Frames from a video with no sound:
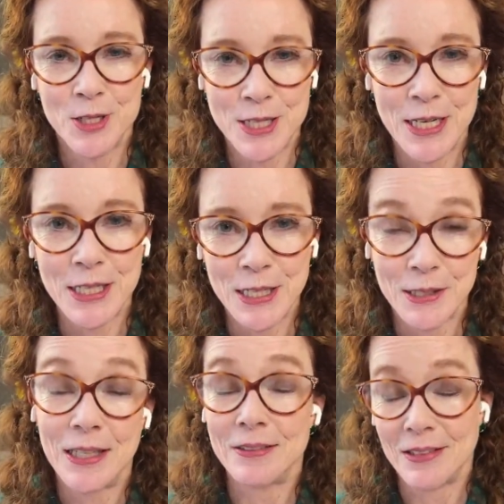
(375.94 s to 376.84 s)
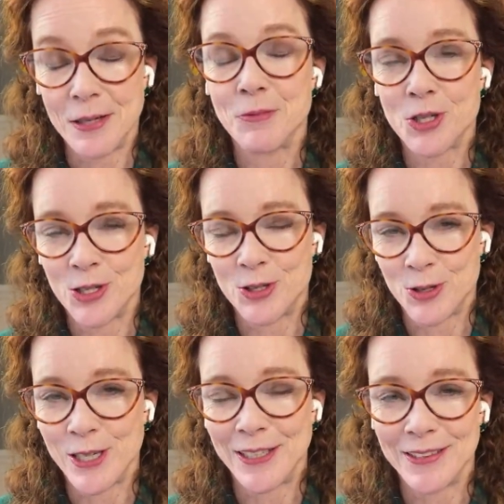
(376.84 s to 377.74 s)
study and I'm sure
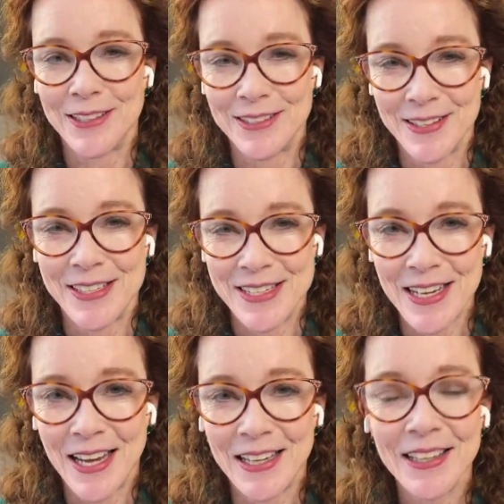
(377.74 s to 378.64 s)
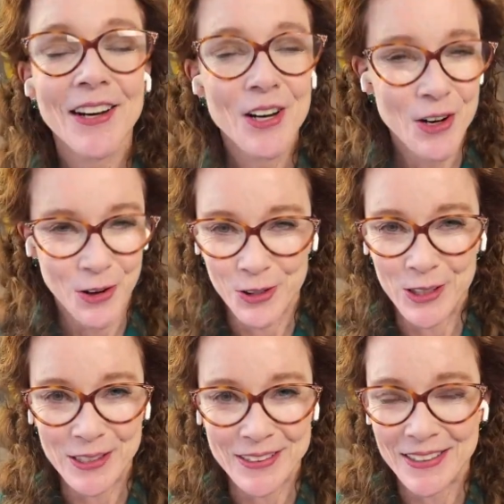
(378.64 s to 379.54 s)
drink at the end of the day,
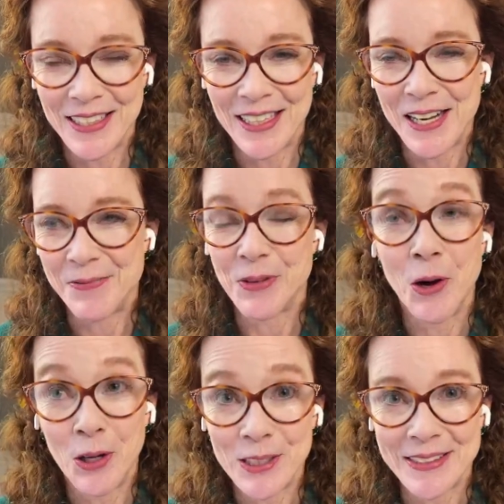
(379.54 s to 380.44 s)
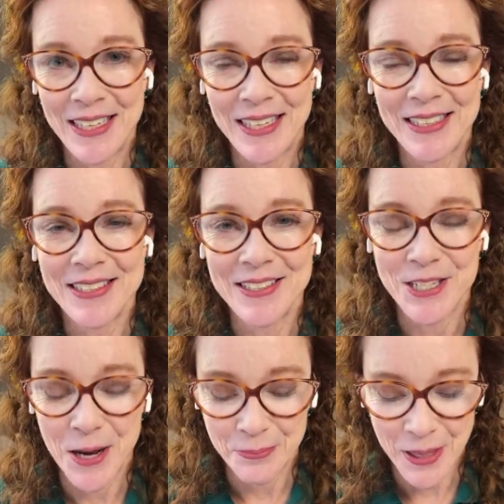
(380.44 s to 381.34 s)
all day
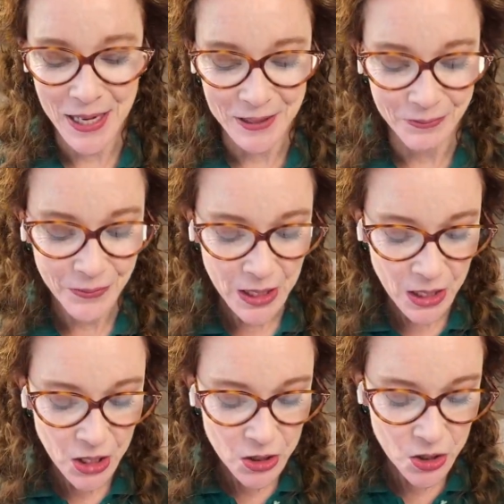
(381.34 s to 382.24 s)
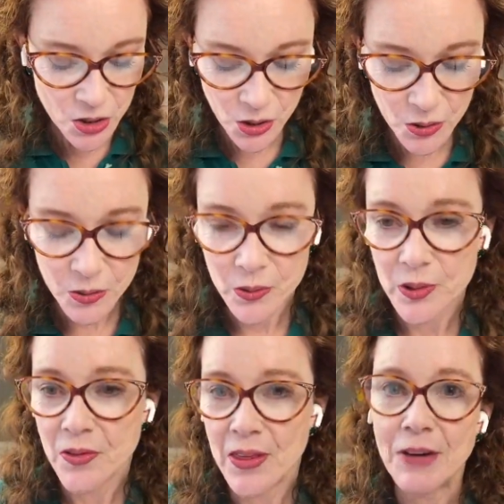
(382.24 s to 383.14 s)
champagne? So
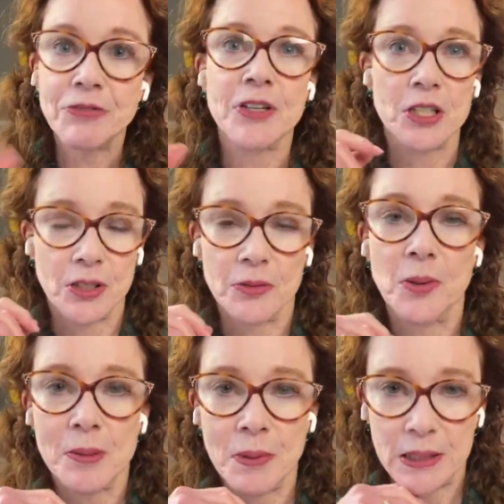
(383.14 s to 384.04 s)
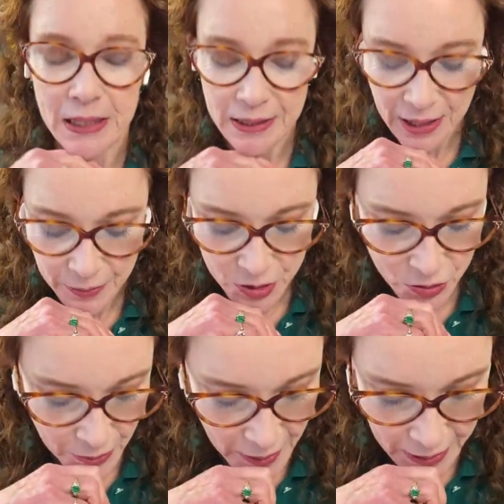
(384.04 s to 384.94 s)
that figure of 1 million comes
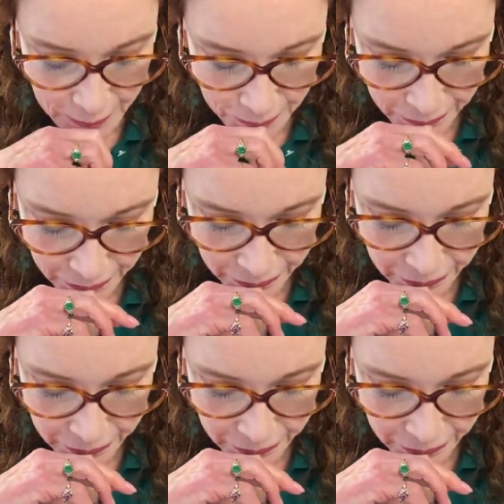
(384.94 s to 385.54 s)
from him.